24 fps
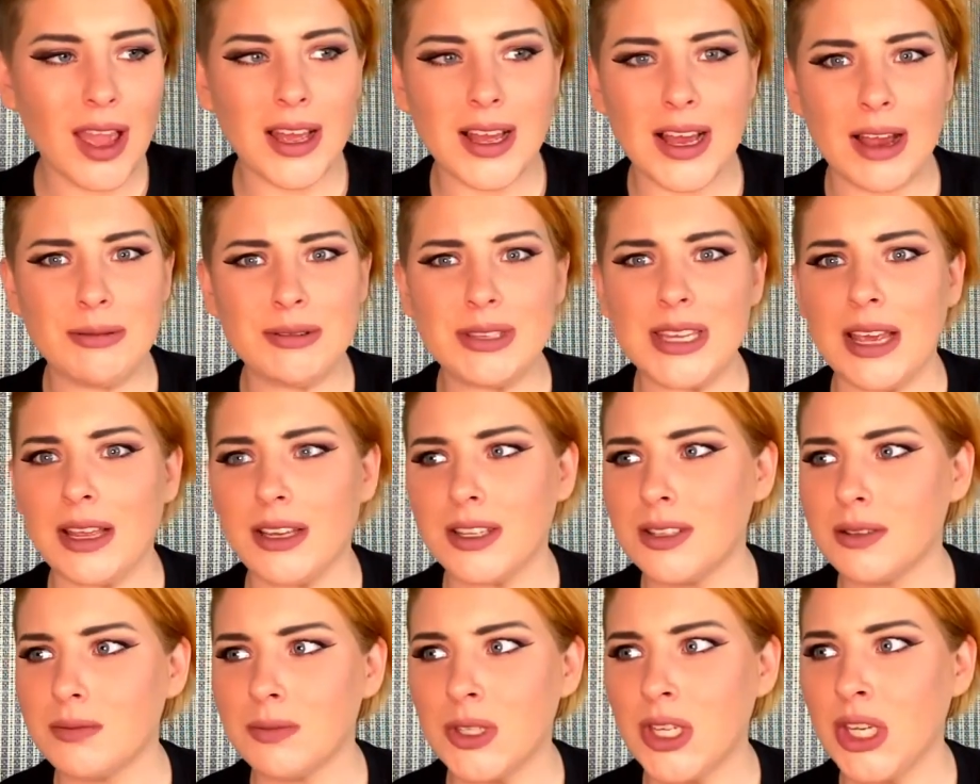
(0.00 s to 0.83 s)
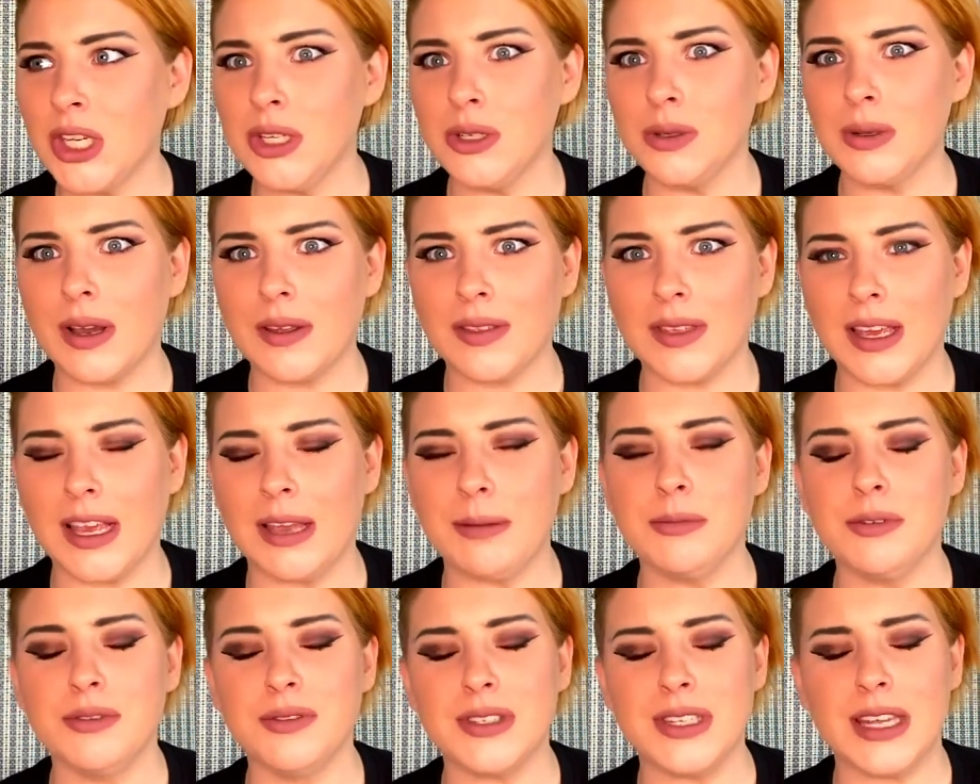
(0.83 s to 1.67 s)
like two, I think I
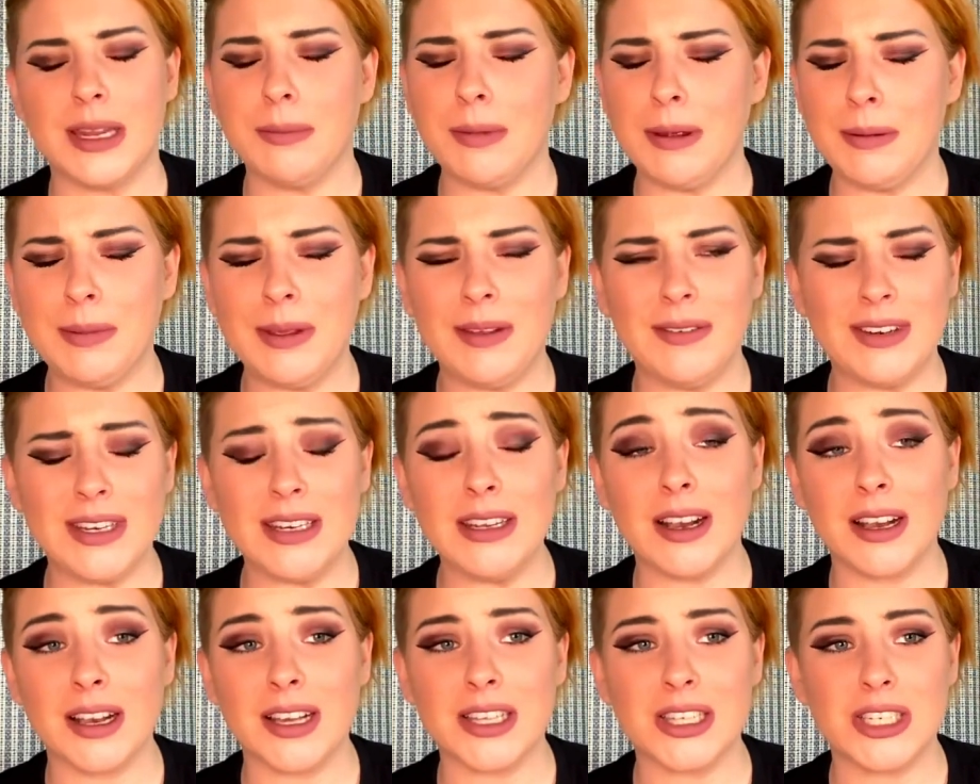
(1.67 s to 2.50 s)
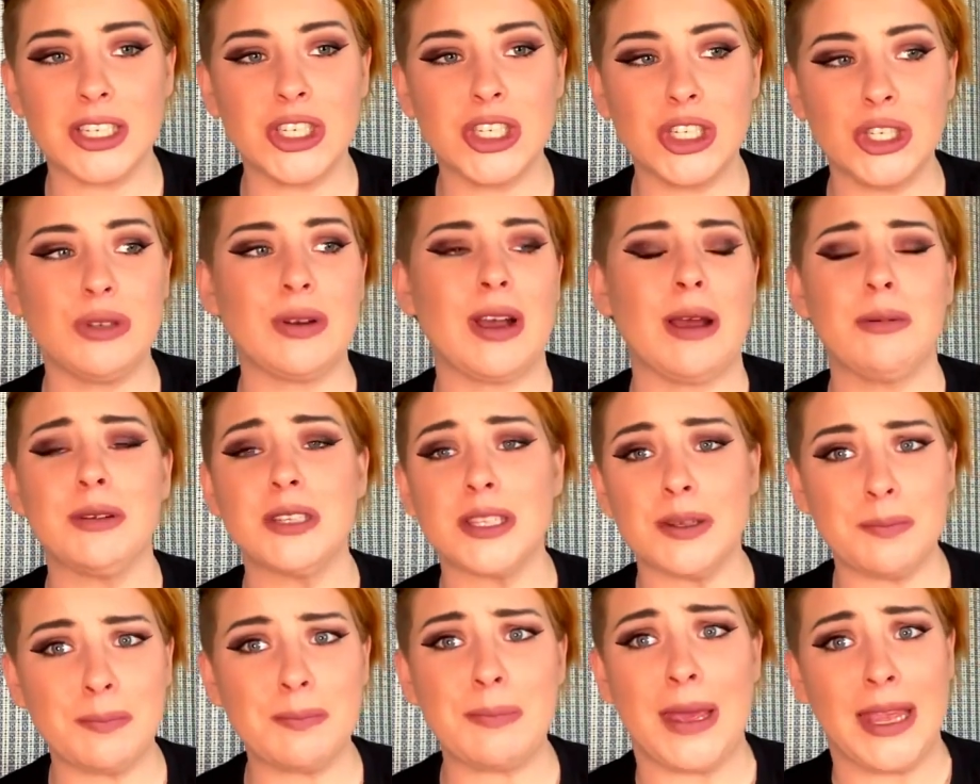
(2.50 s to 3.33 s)
moved in, maybe even younger than two. I was
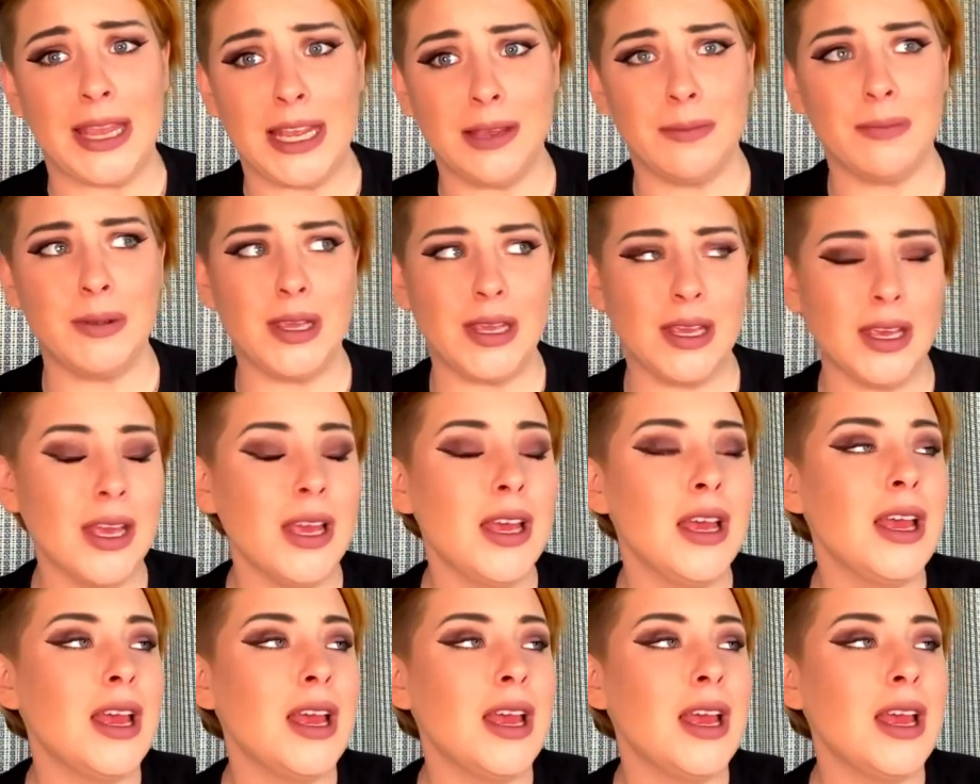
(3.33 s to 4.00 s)
a baby.